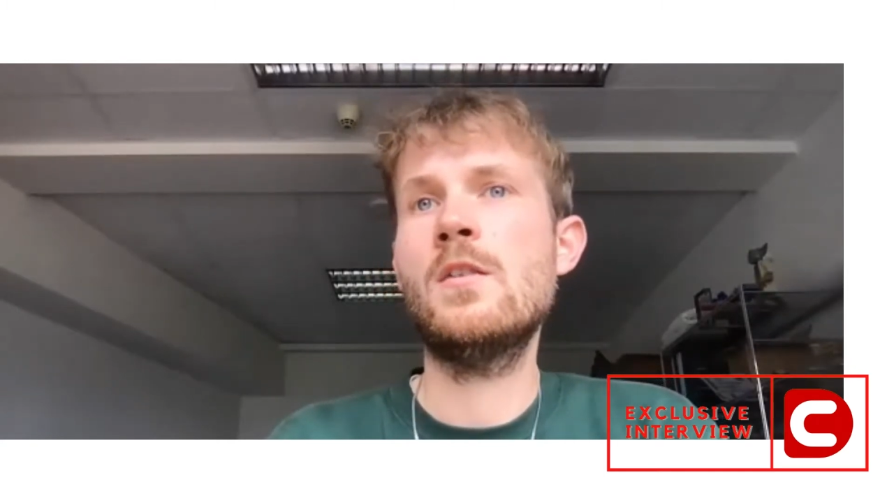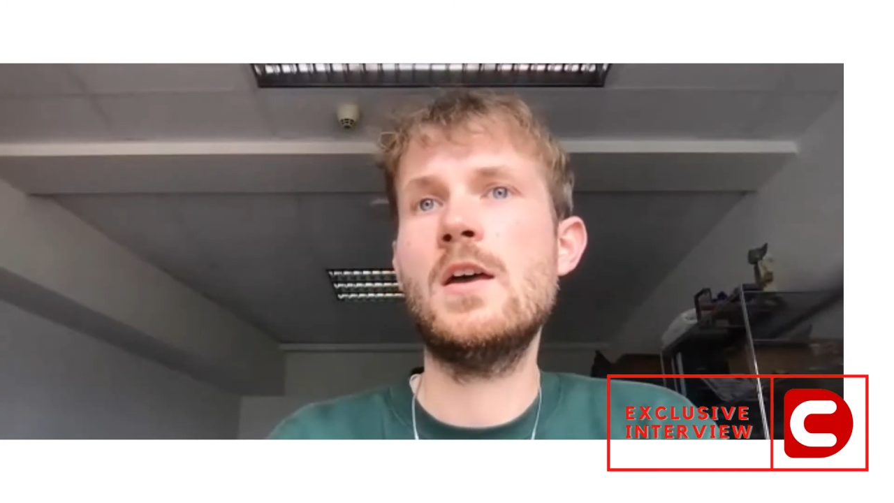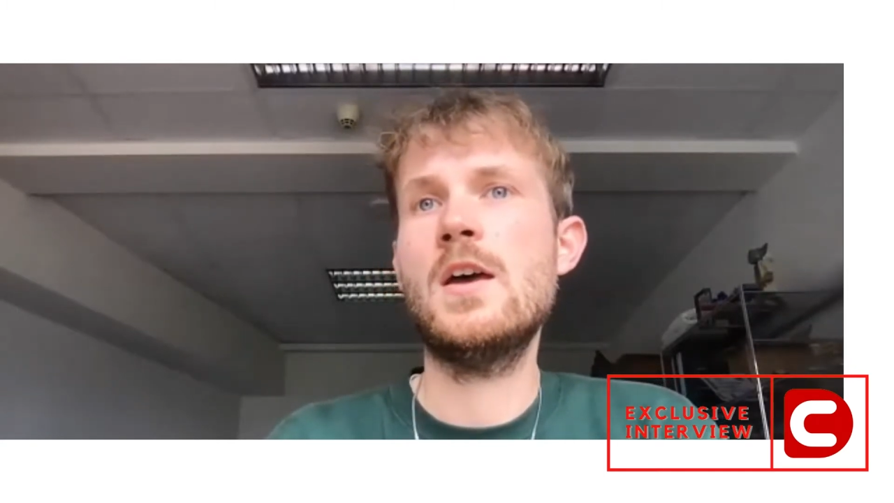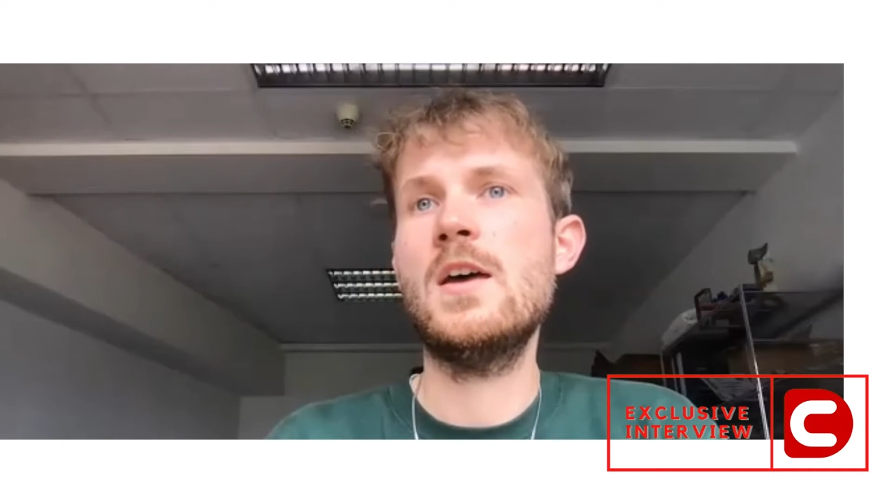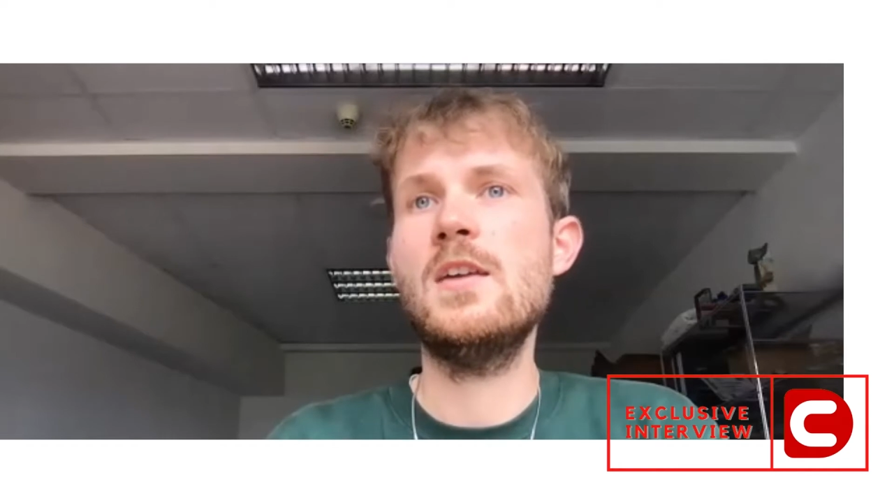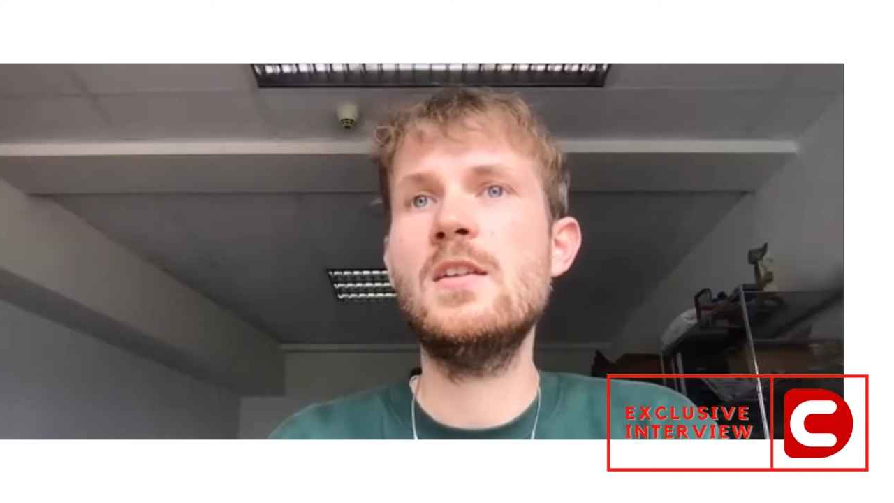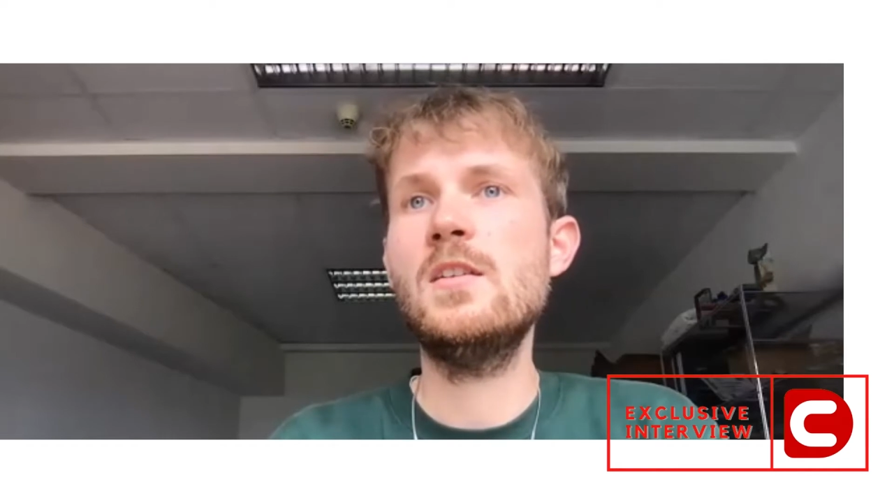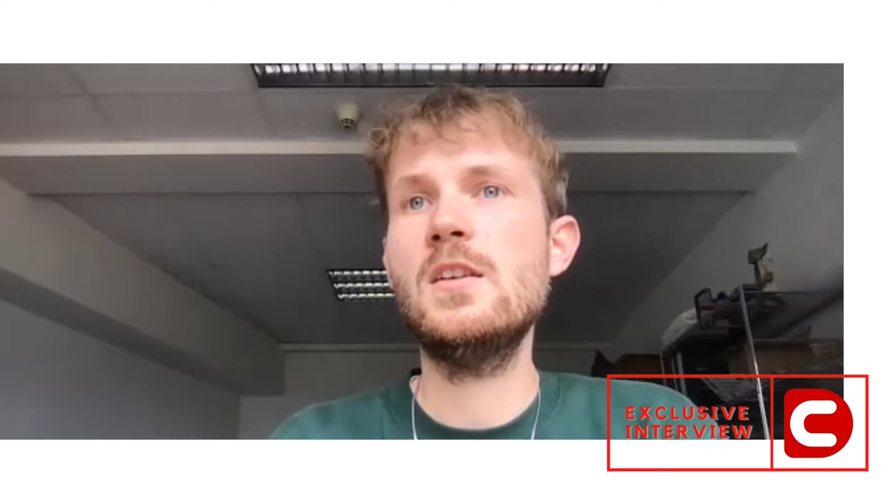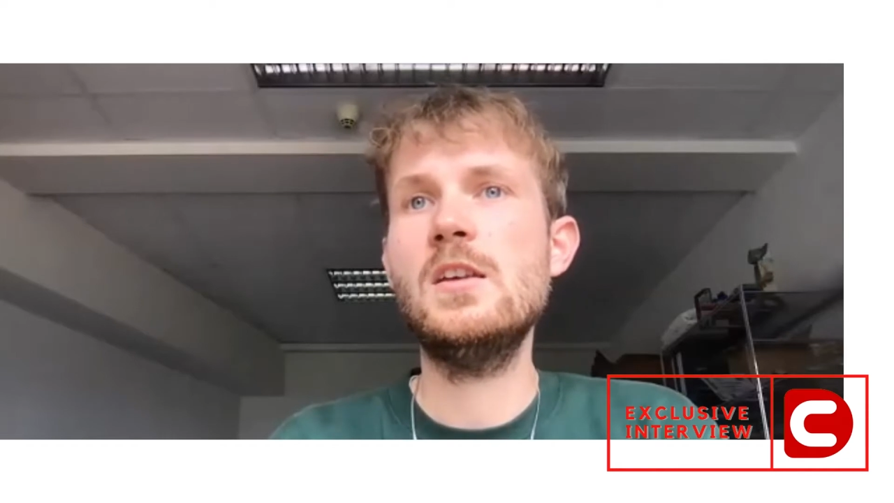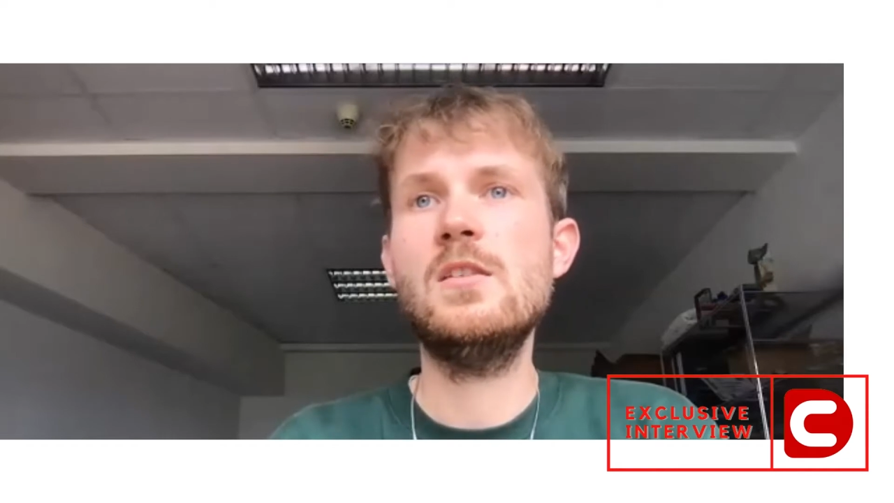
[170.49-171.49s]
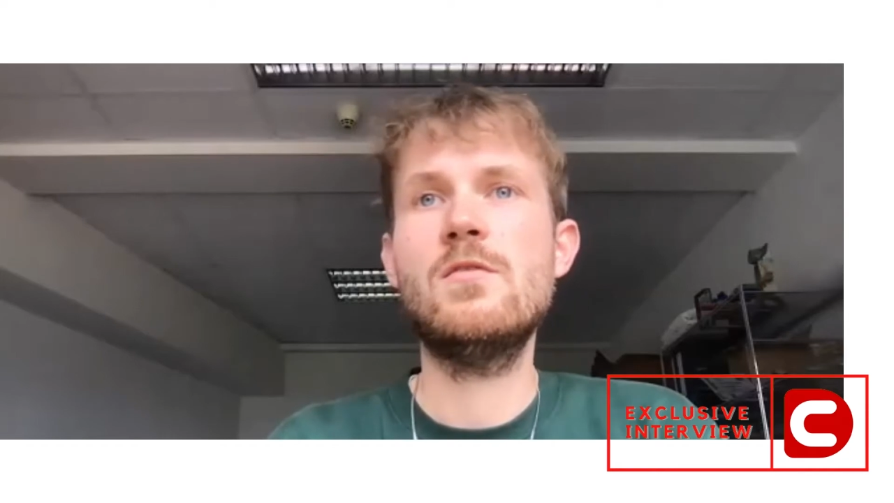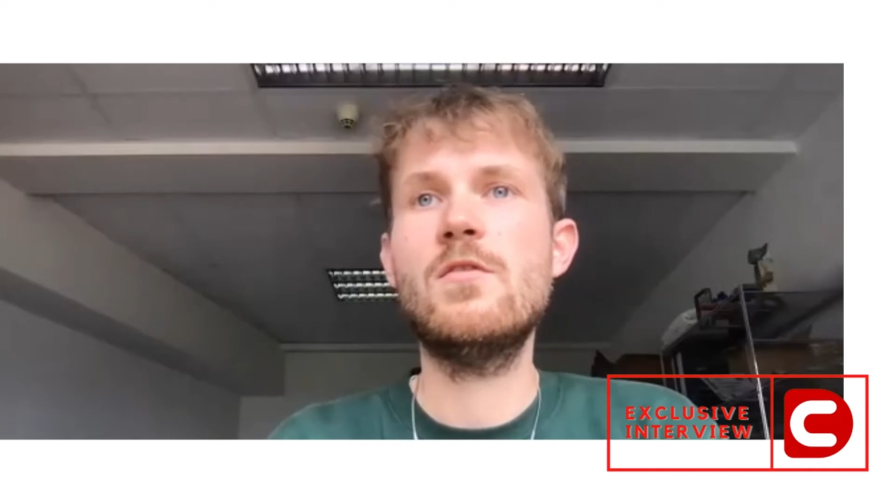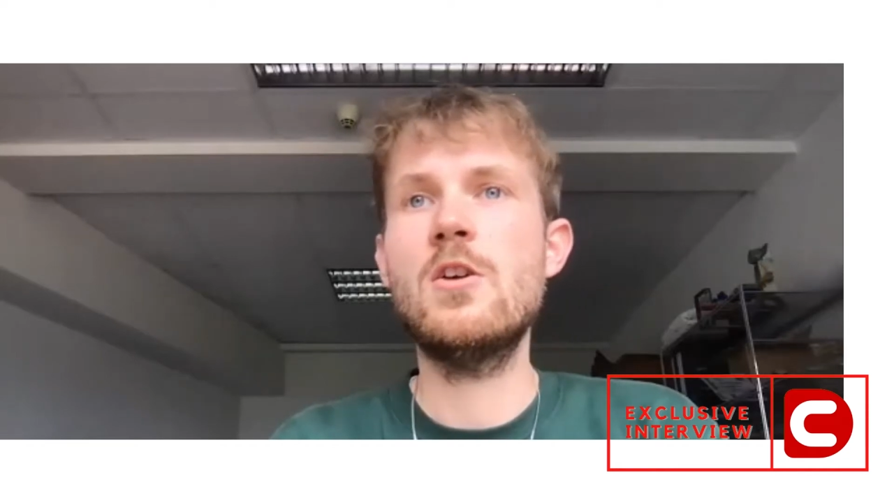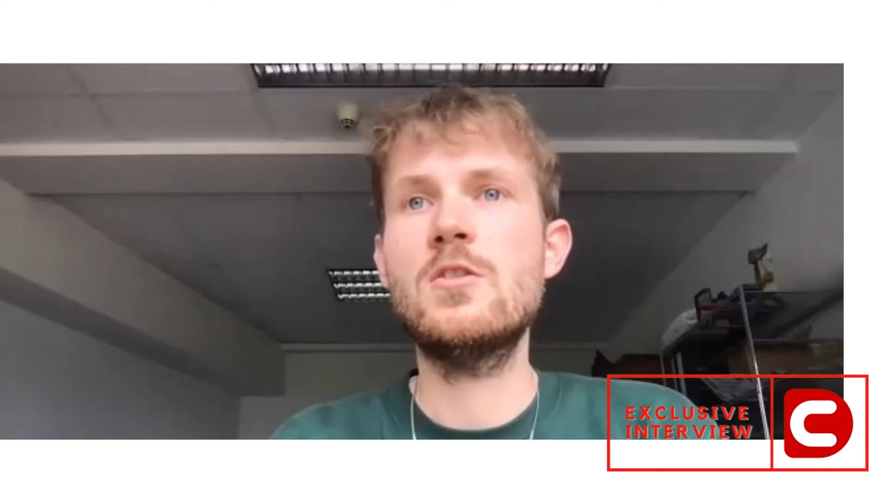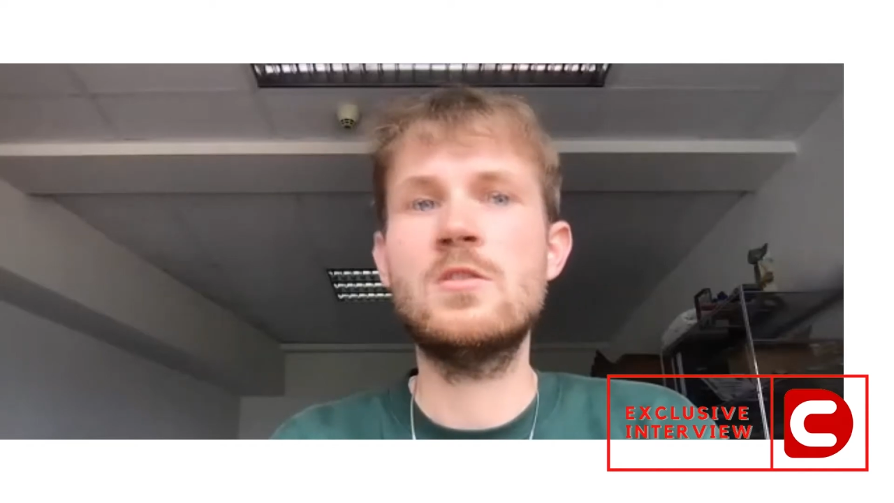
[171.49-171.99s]
indie
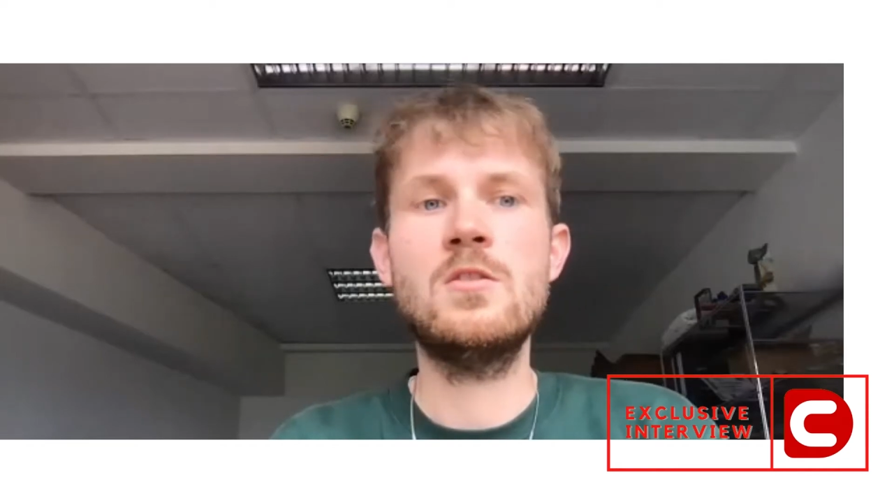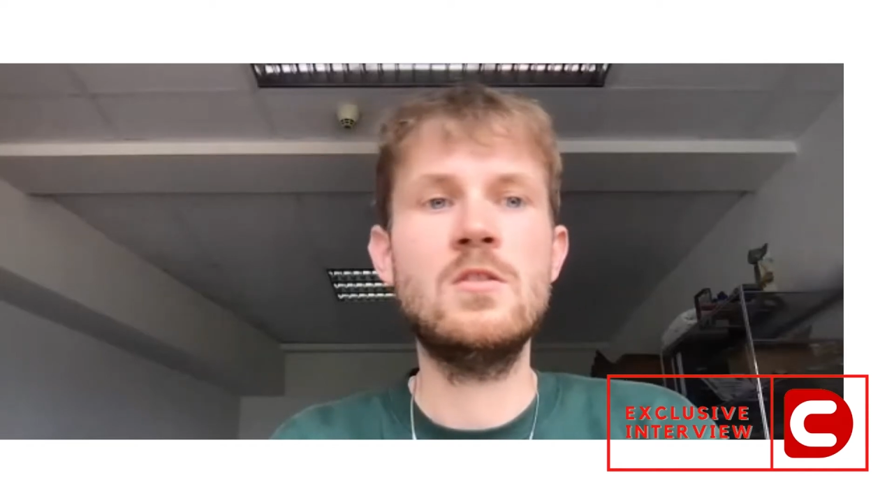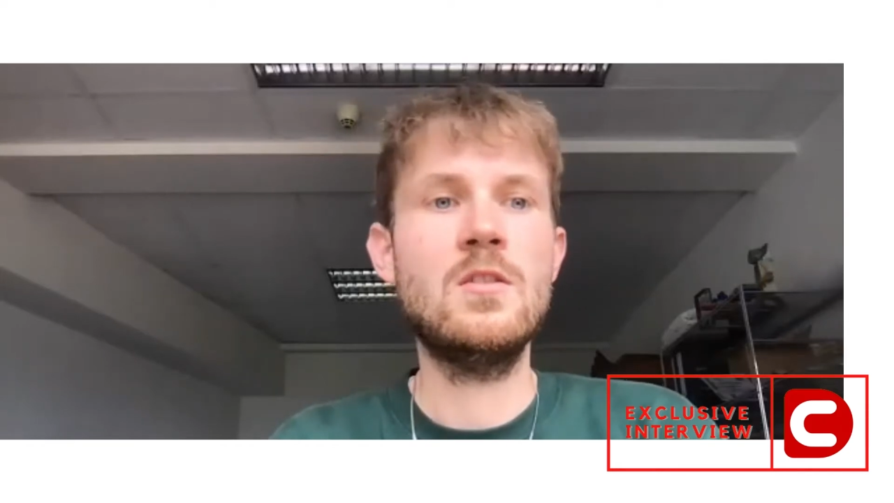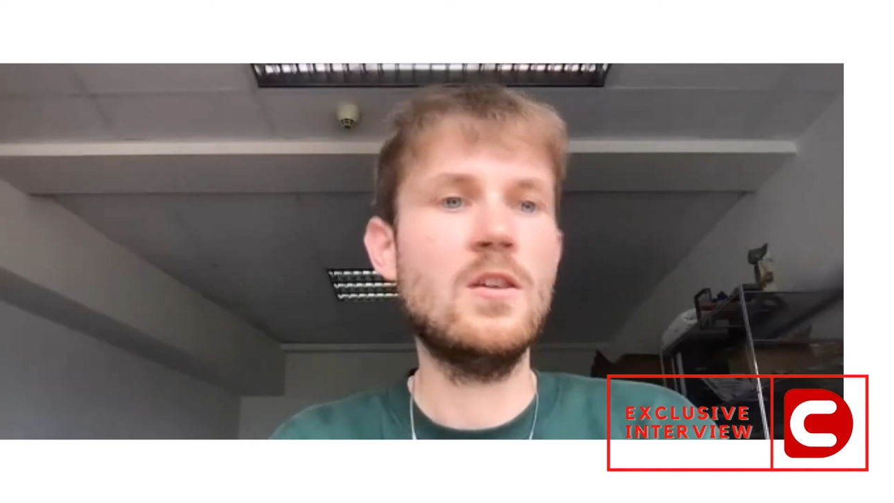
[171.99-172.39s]
version